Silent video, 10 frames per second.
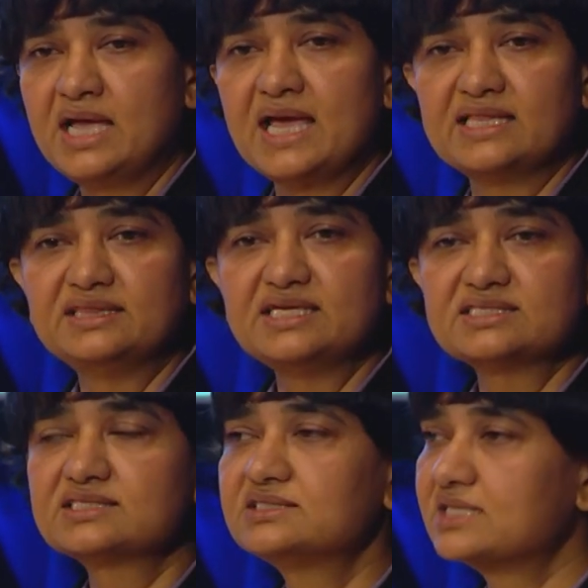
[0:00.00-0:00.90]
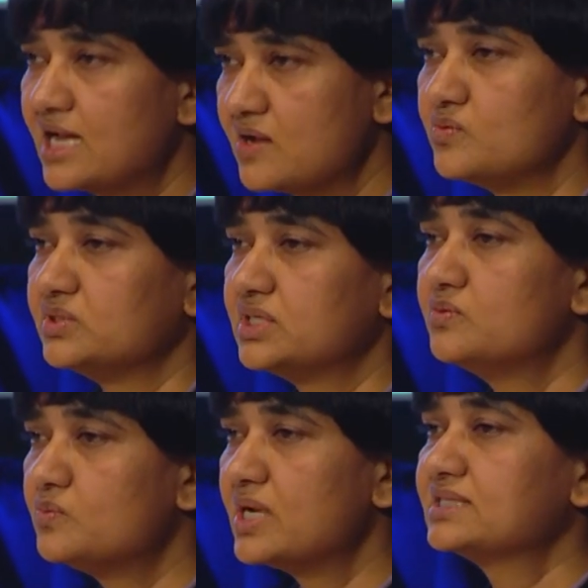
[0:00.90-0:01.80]
And this sound
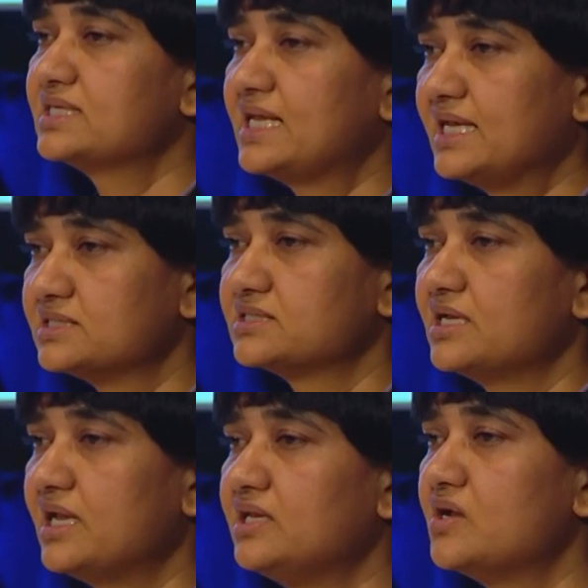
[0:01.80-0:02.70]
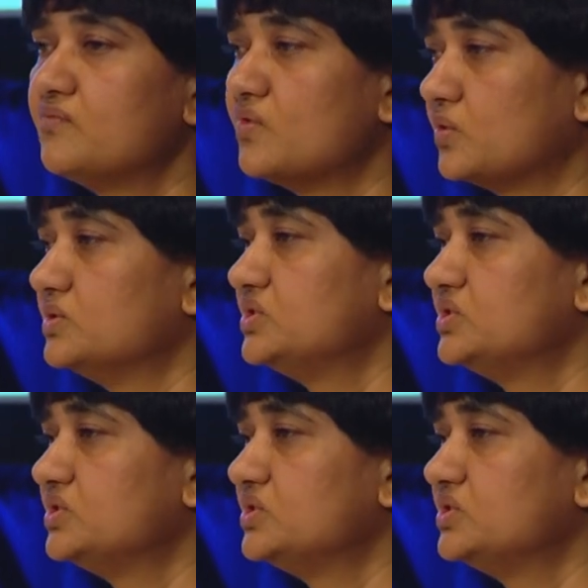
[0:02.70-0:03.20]
resonates in your vocal